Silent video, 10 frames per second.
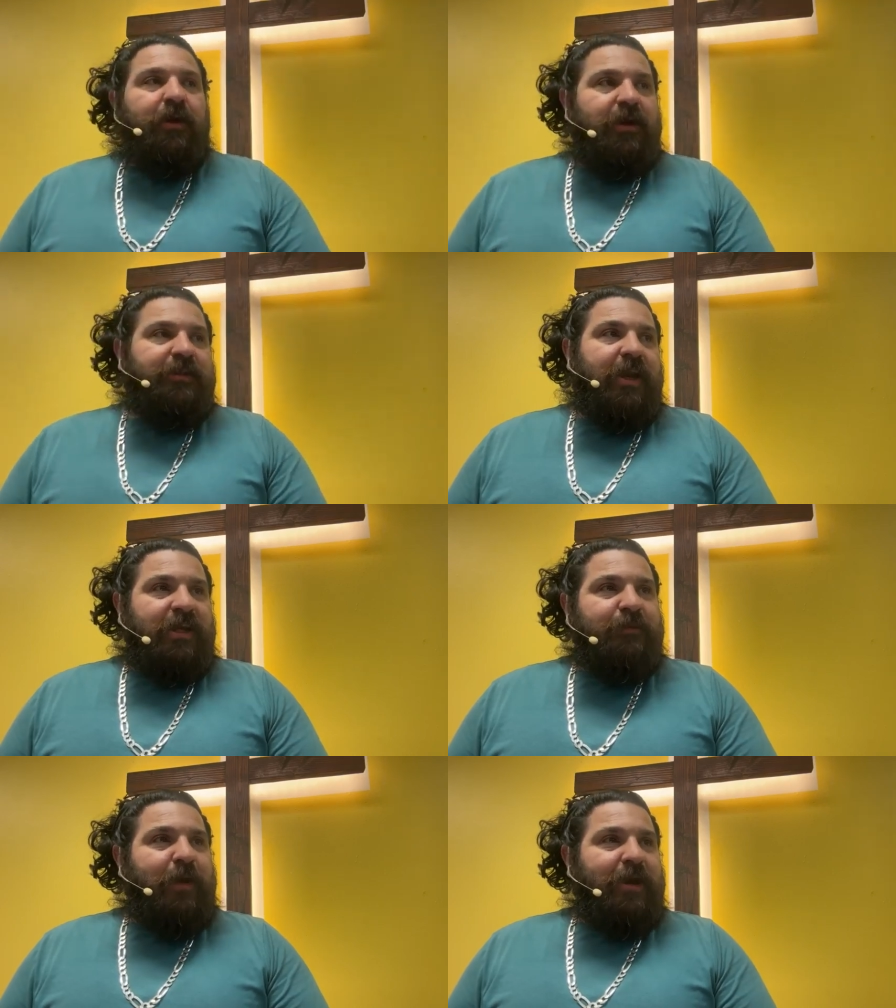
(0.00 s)
Because then I
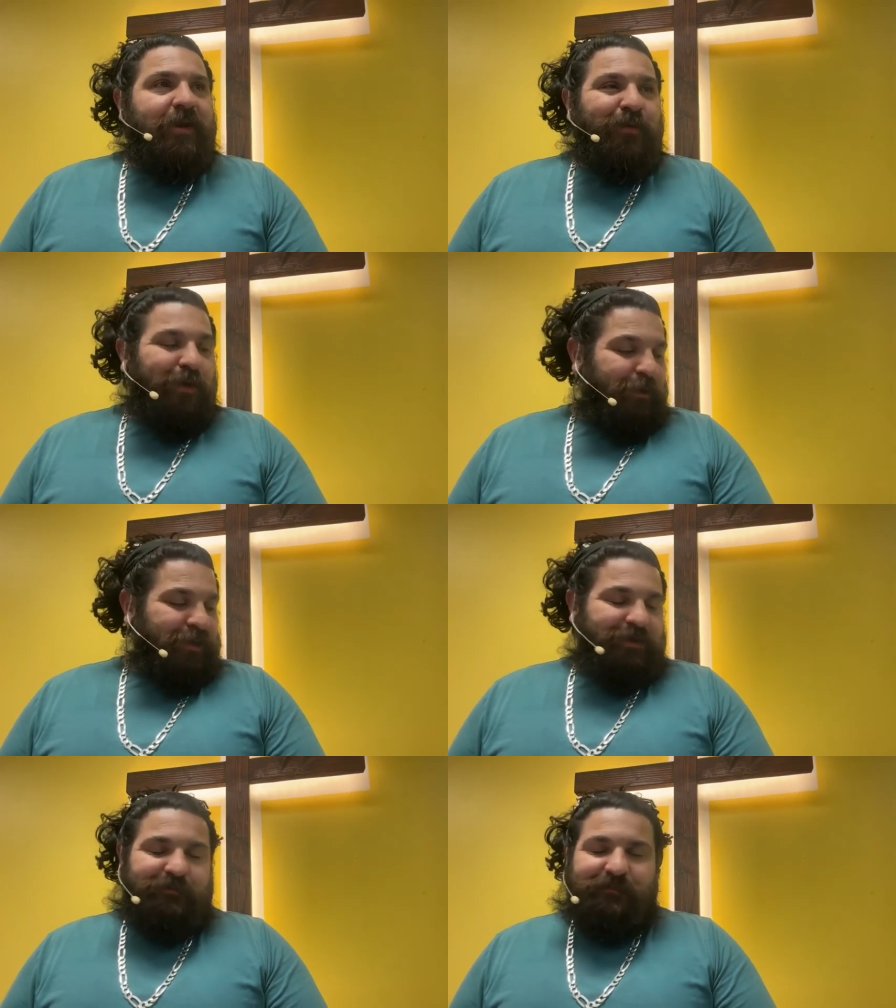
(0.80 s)
had to buy another one,
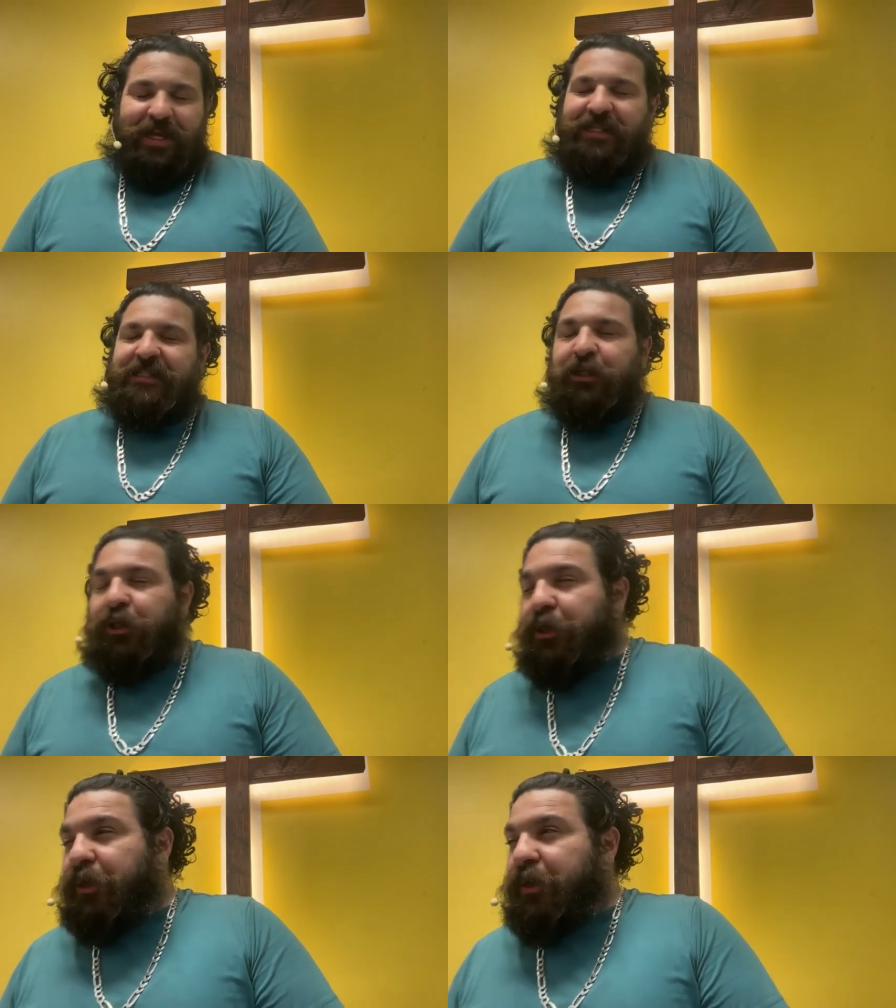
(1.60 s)
which it's
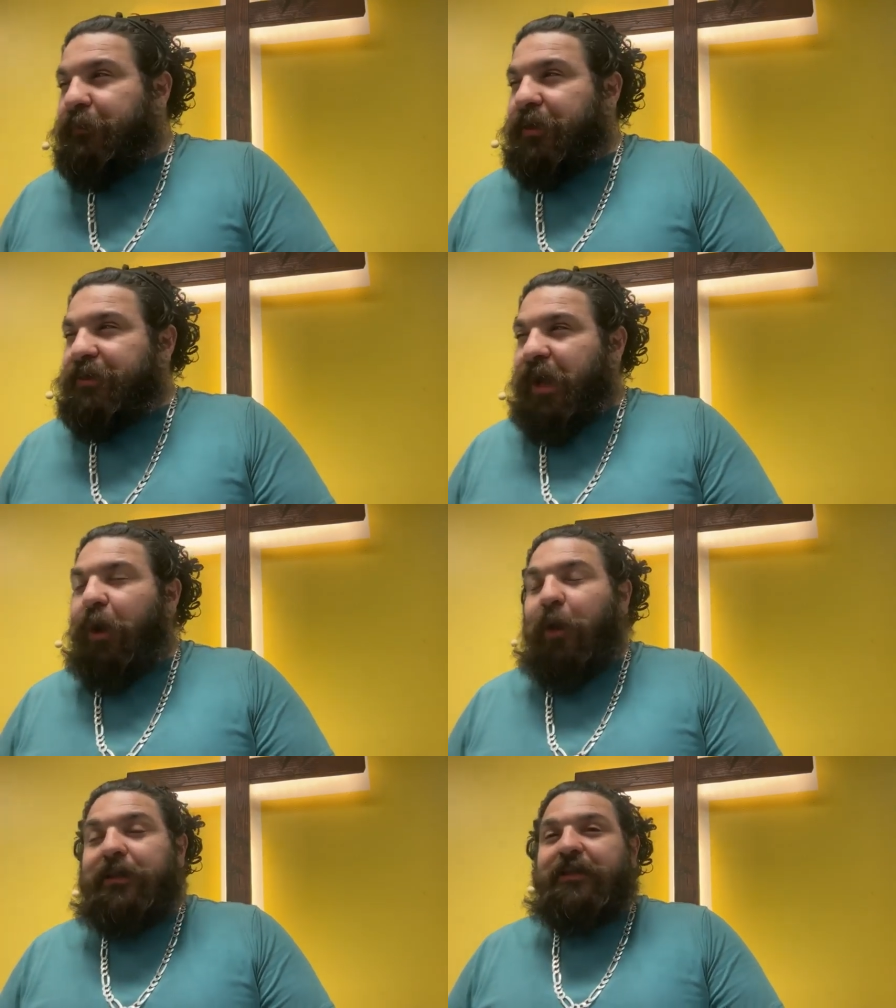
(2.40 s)
still good, but it's
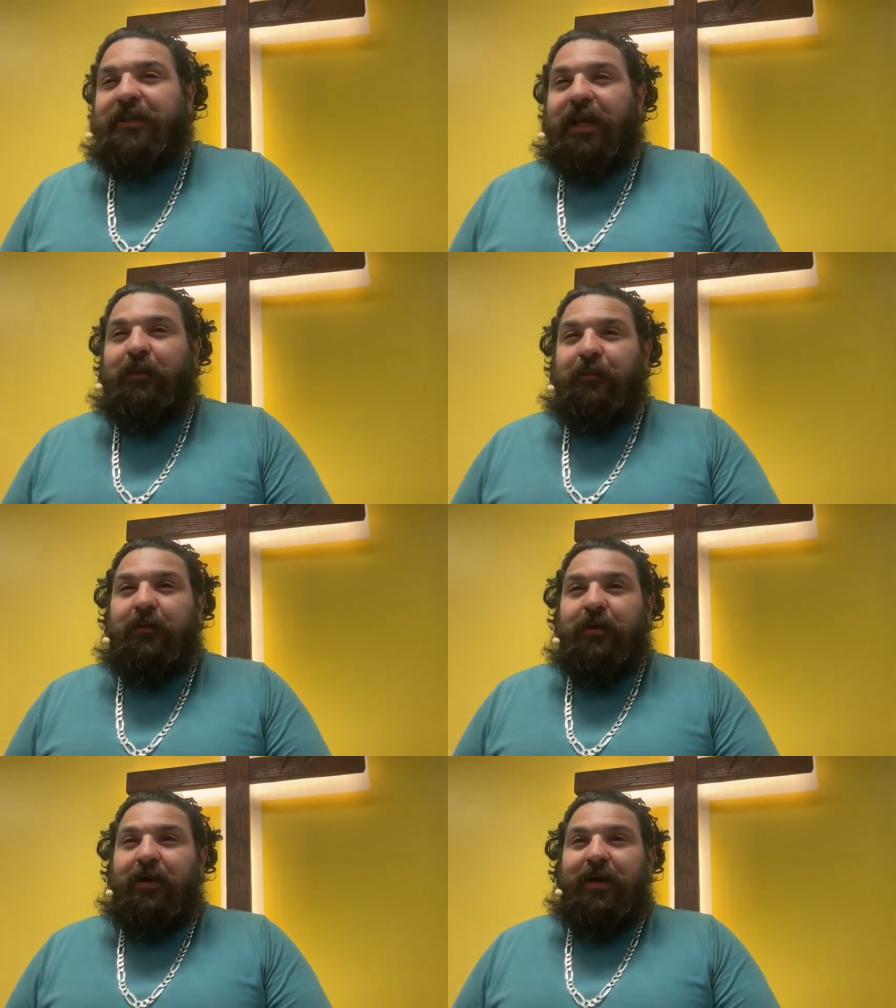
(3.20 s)
not quite the same.
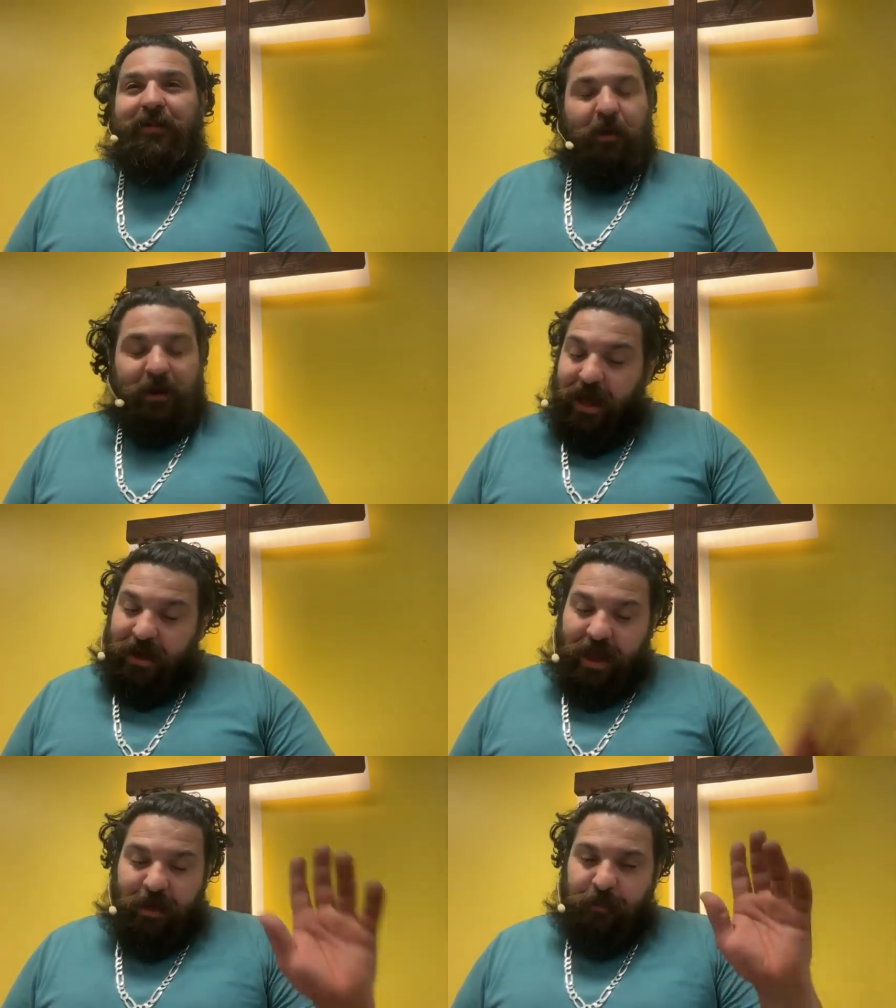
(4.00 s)
That one
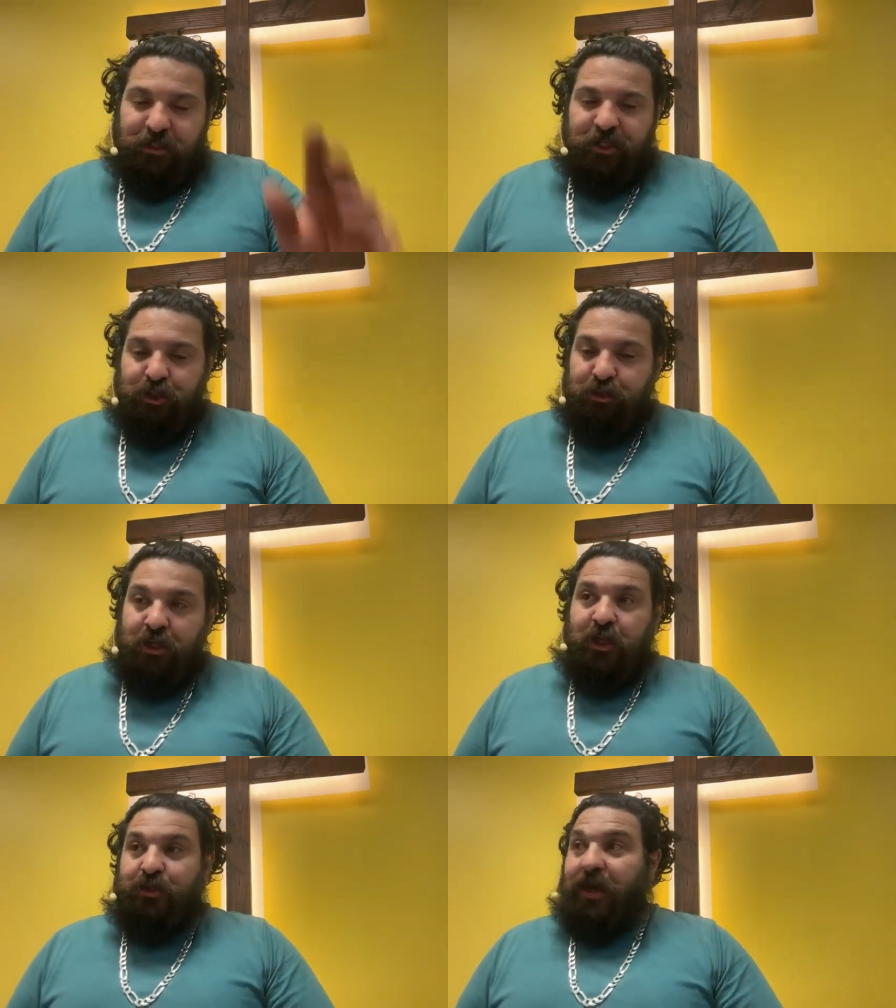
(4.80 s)
had, had a bunch of issues.
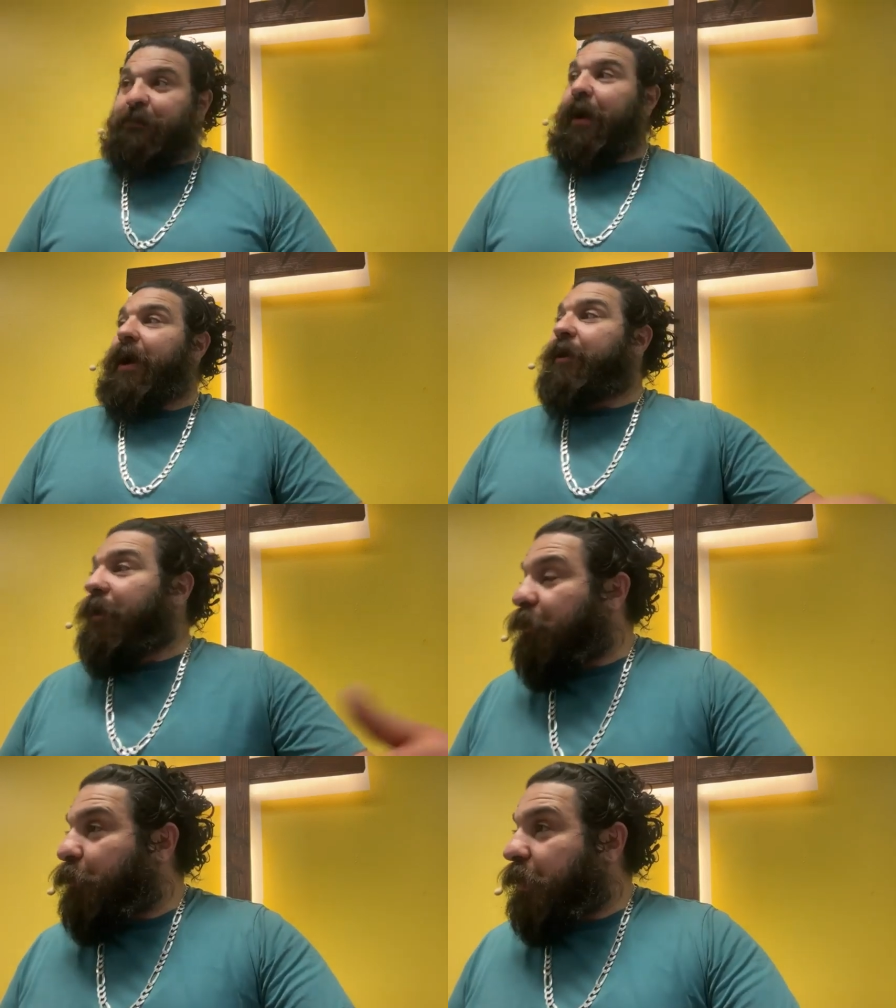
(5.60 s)
So I had to buy
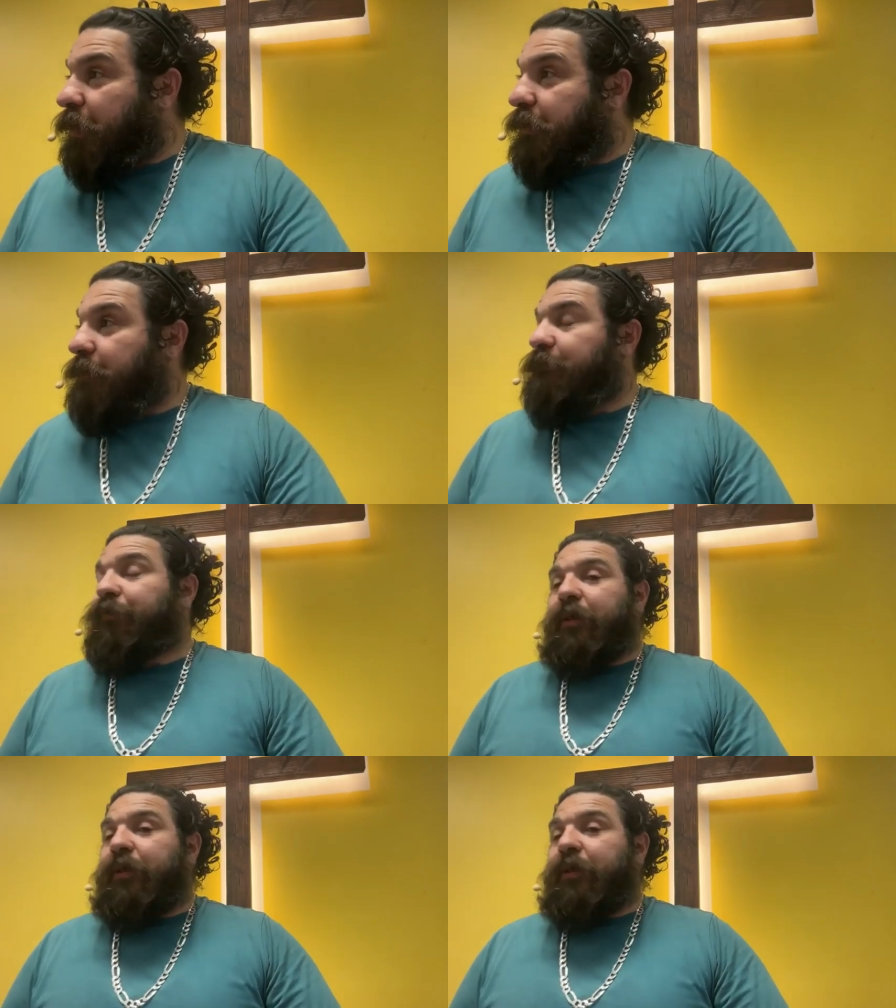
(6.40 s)
another one.